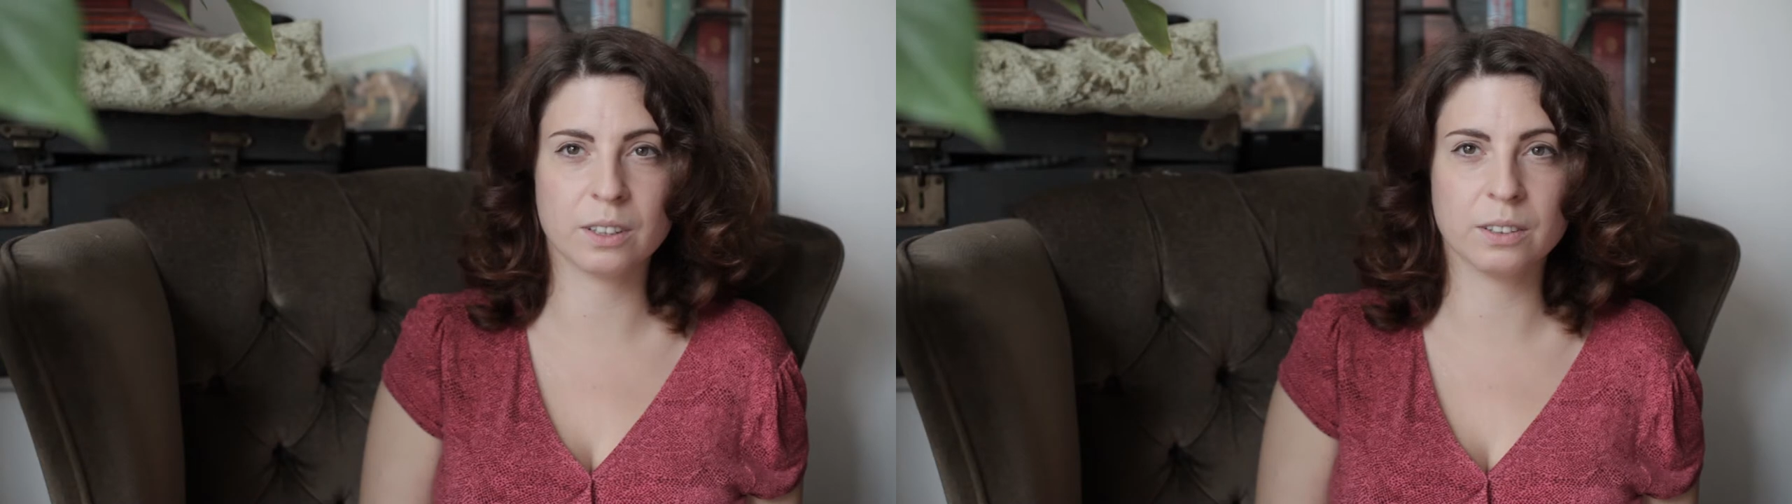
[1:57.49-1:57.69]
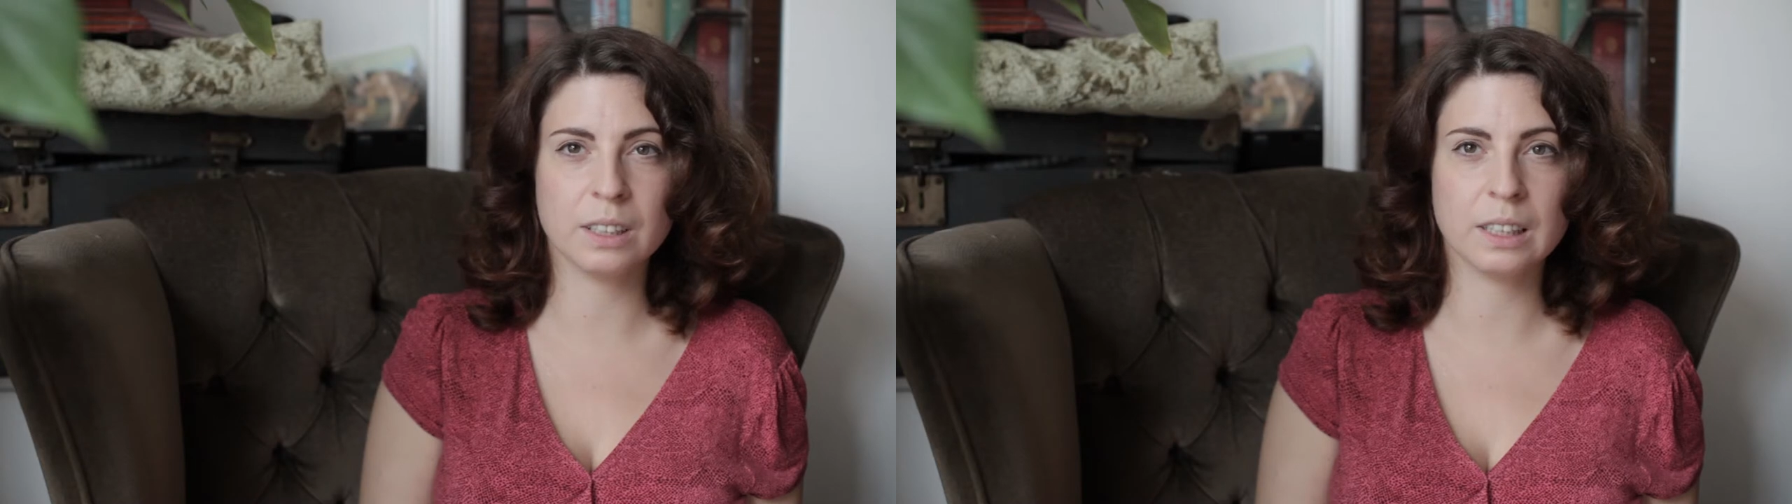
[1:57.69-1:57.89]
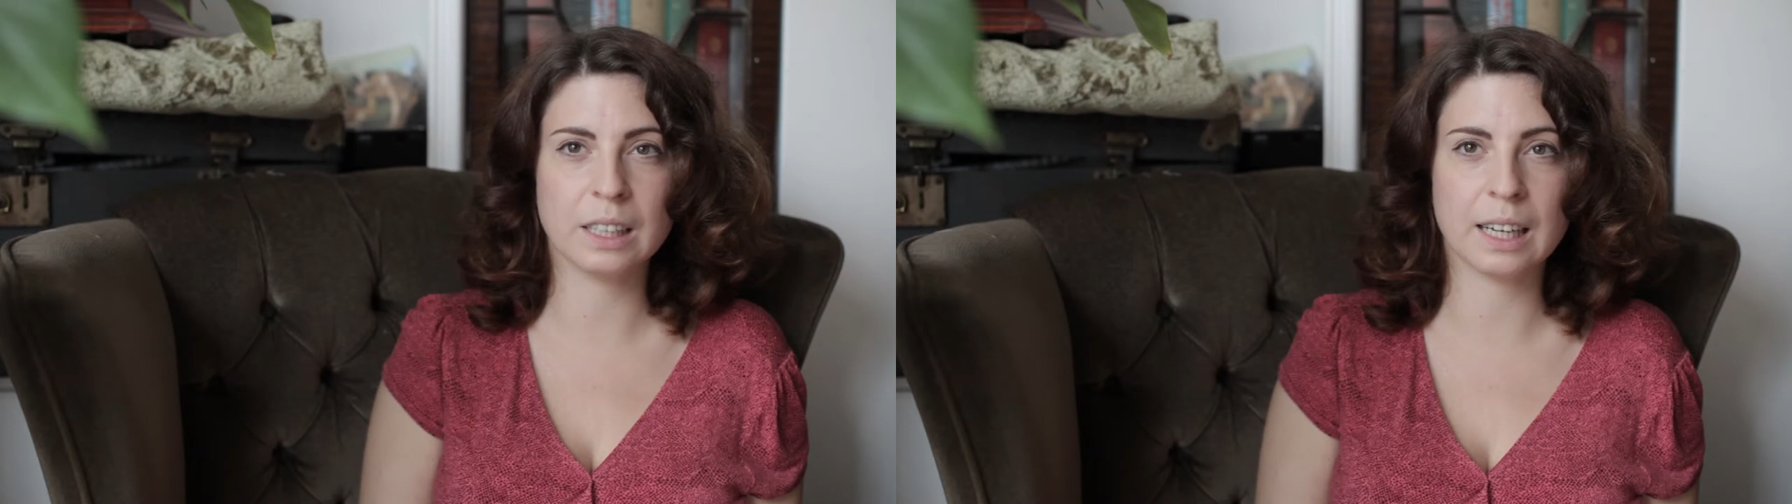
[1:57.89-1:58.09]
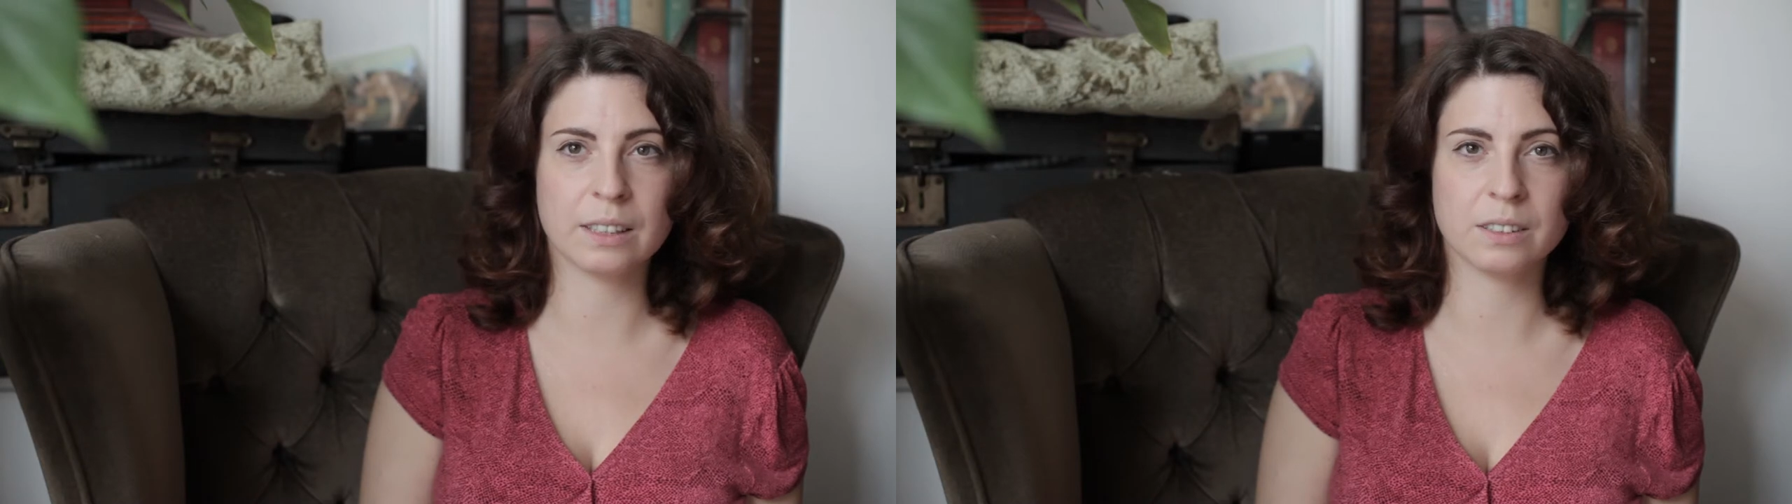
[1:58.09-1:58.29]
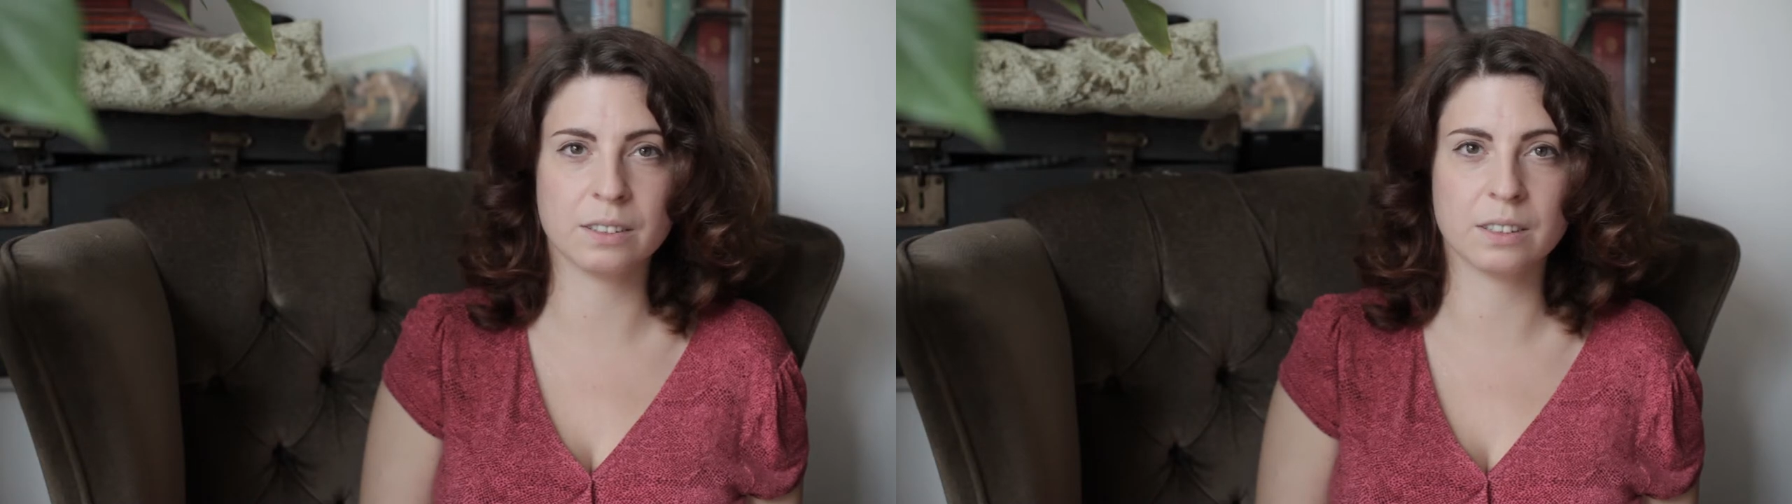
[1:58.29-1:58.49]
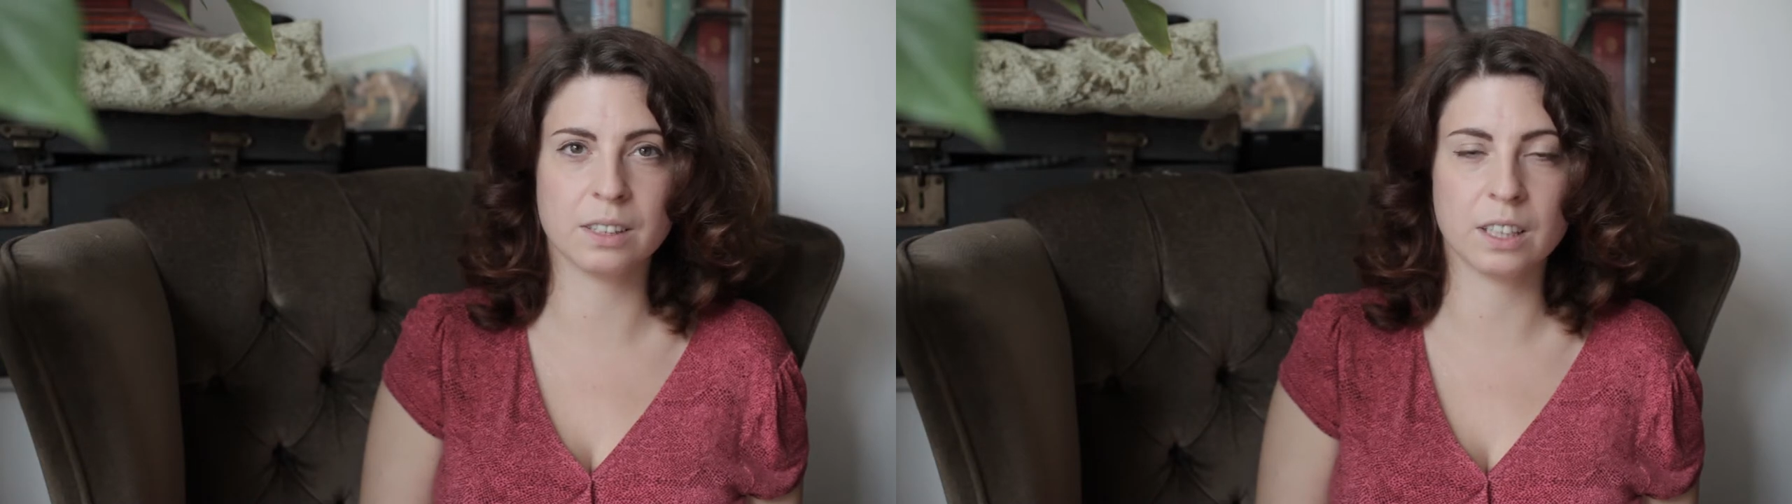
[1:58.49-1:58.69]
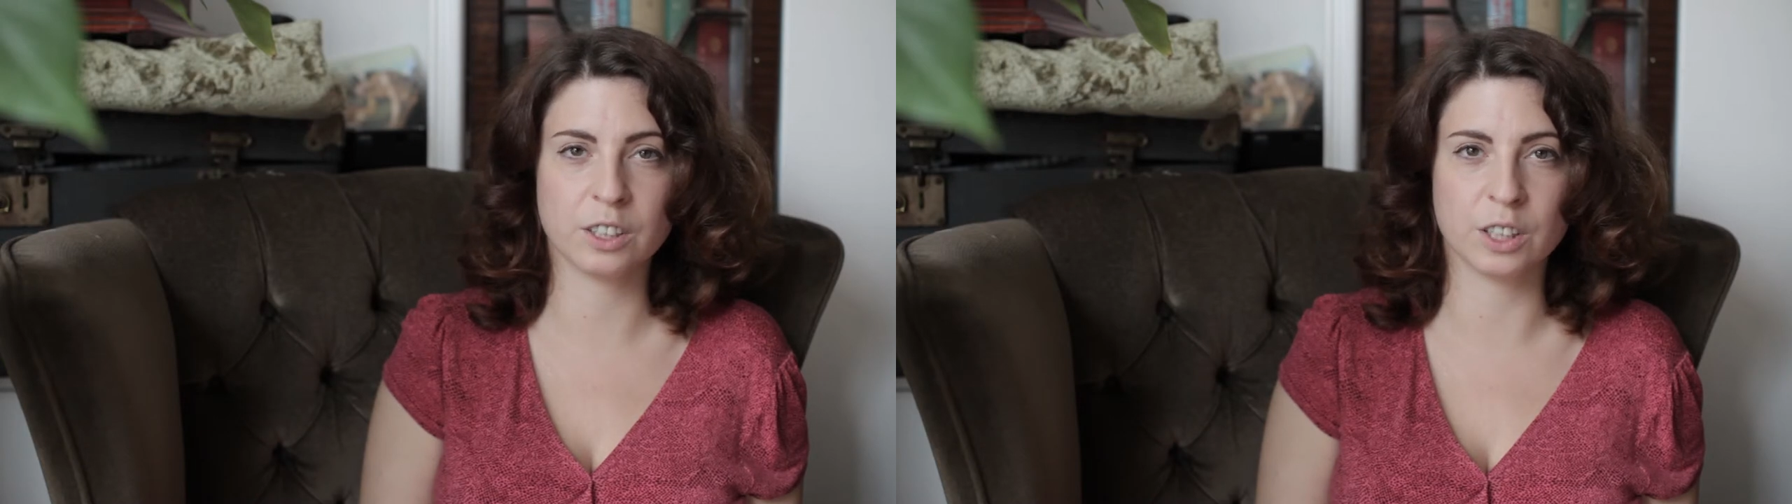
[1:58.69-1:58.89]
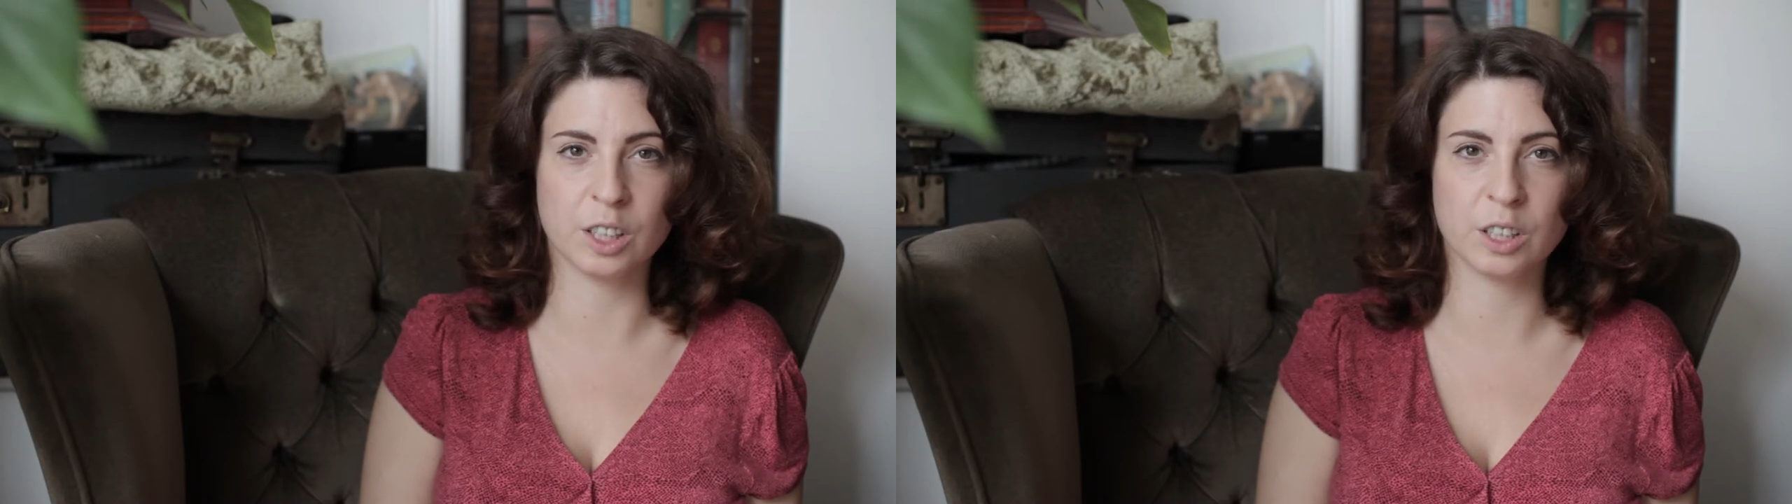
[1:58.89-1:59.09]
only allows you to
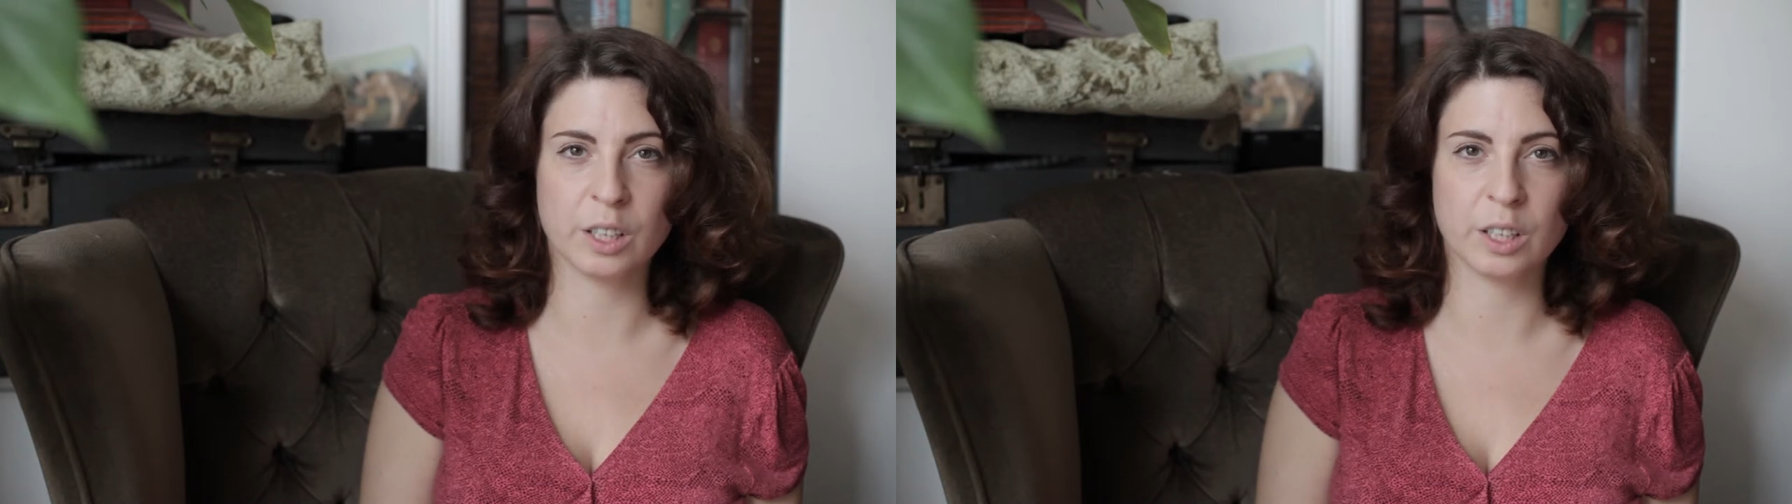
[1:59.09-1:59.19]
touch it,